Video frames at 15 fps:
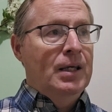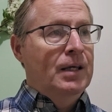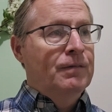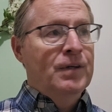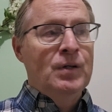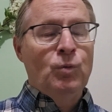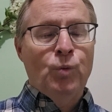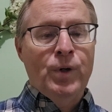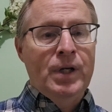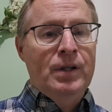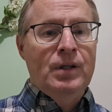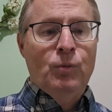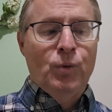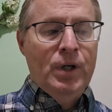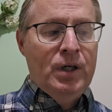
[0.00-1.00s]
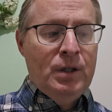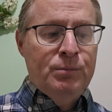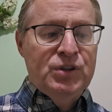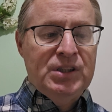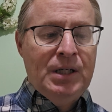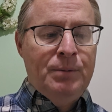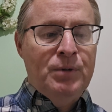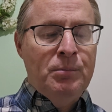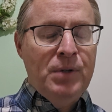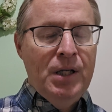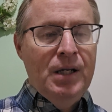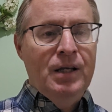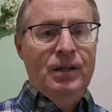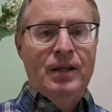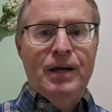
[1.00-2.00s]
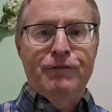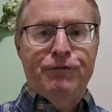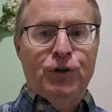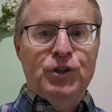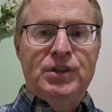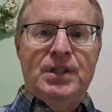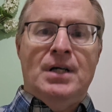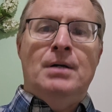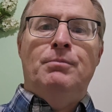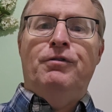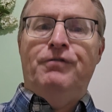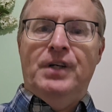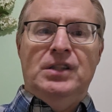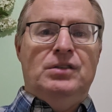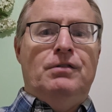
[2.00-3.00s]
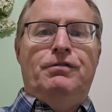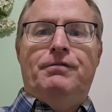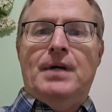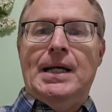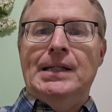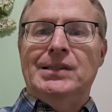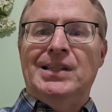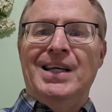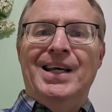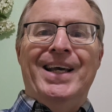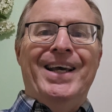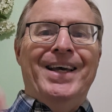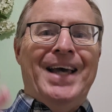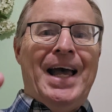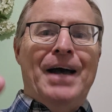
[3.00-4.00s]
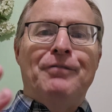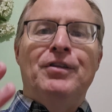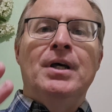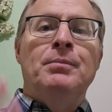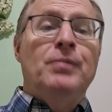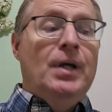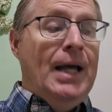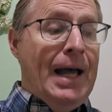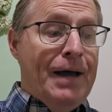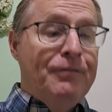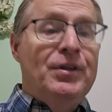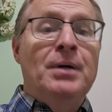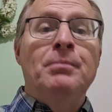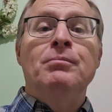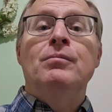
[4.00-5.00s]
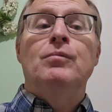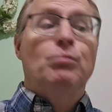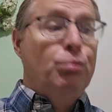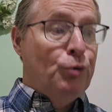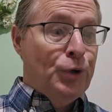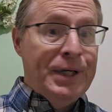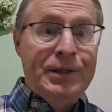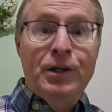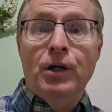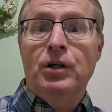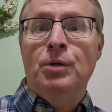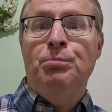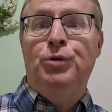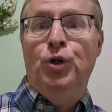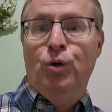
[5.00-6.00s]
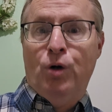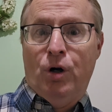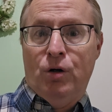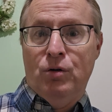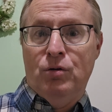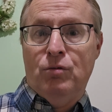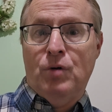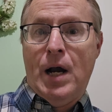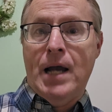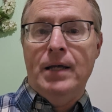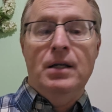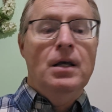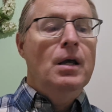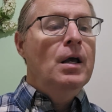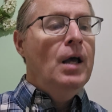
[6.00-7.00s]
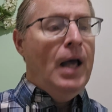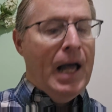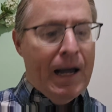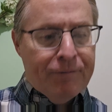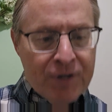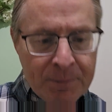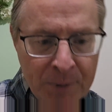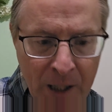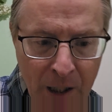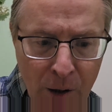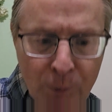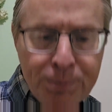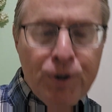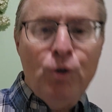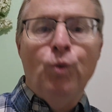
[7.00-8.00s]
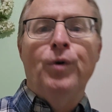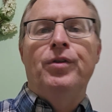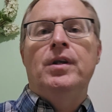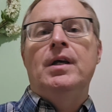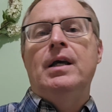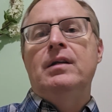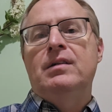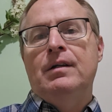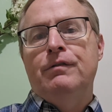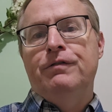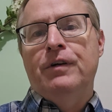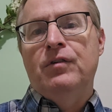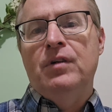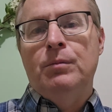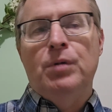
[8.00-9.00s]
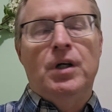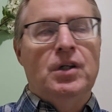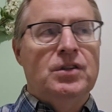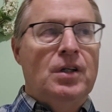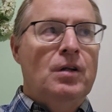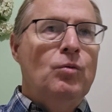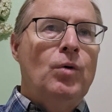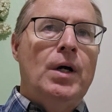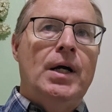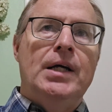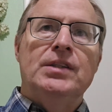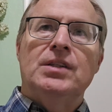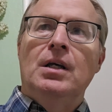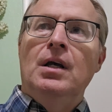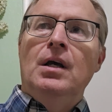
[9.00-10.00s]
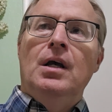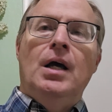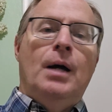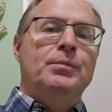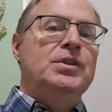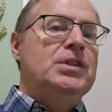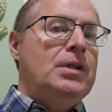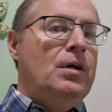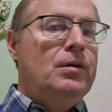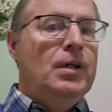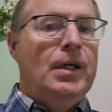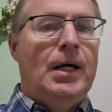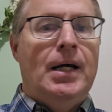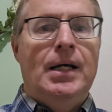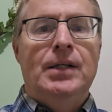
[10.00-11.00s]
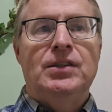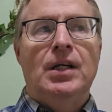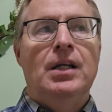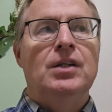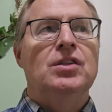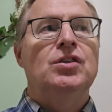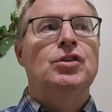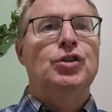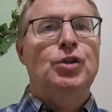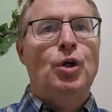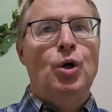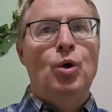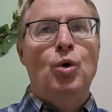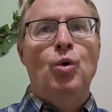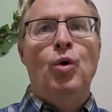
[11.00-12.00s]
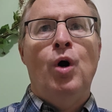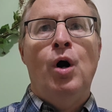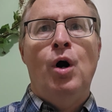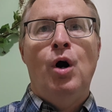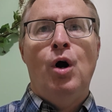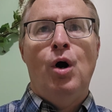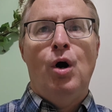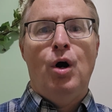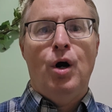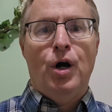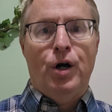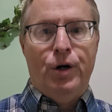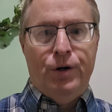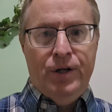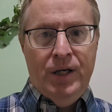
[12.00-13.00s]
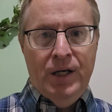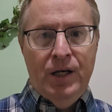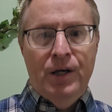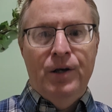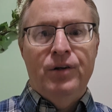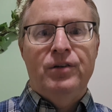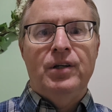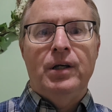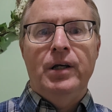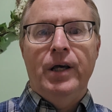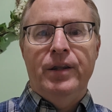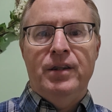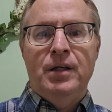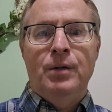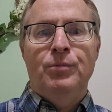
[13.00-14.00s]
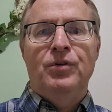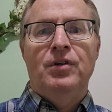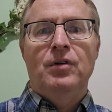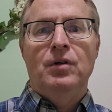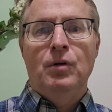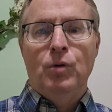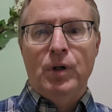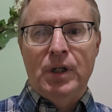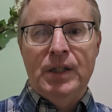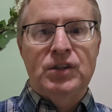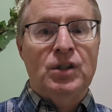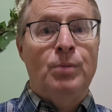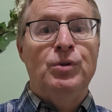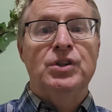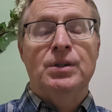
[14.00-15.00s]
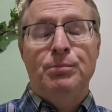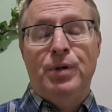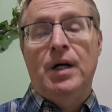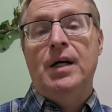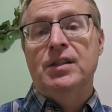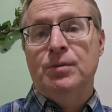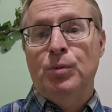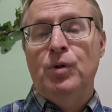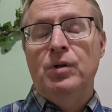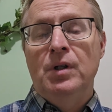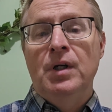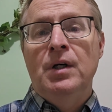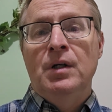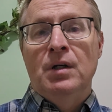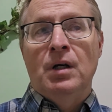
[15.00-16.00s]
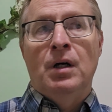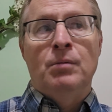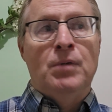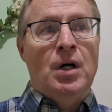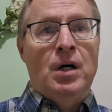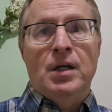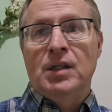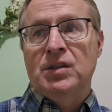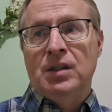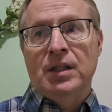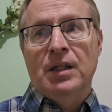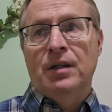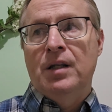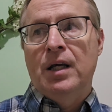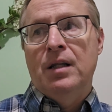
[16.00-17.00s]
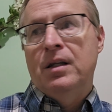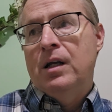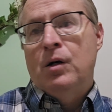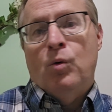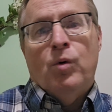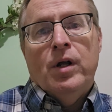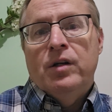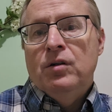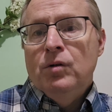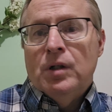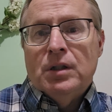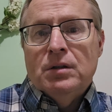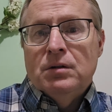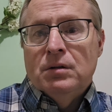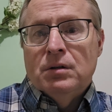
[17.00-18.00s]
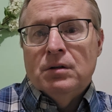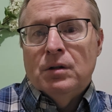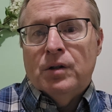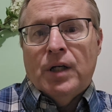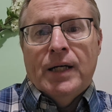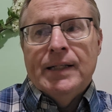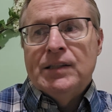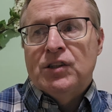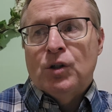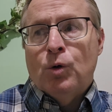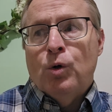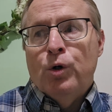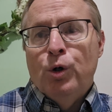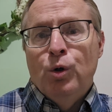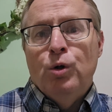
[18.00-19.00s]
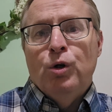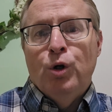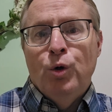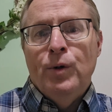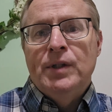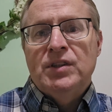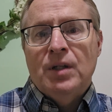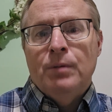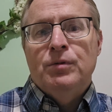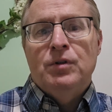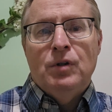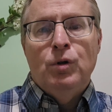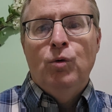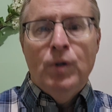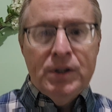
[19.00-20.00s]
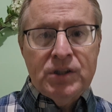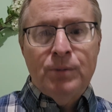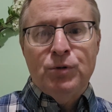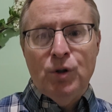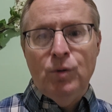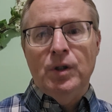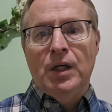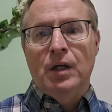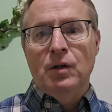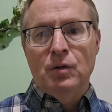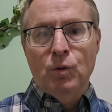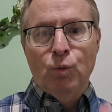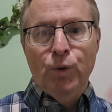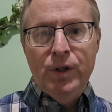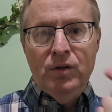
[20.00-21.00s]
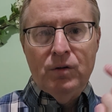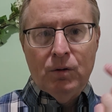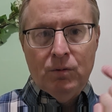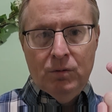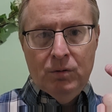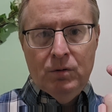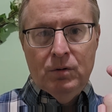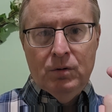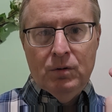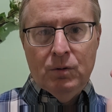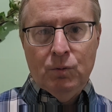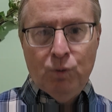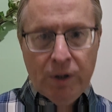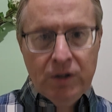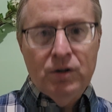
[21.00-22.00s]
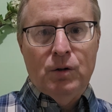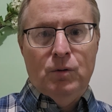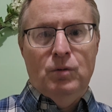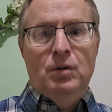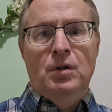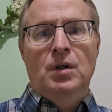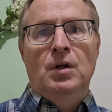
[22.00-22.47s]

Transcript: Even when it comes time to meeting that first time face-to-face, have them bring their computer, right? Have them help you with the 1850, because otherwise, I'm just telling you guys, it is so hard to get them to do it. It's almost impossible, honestly. They don't want to do it. Okay, and so who ends up doing it? We do. We do.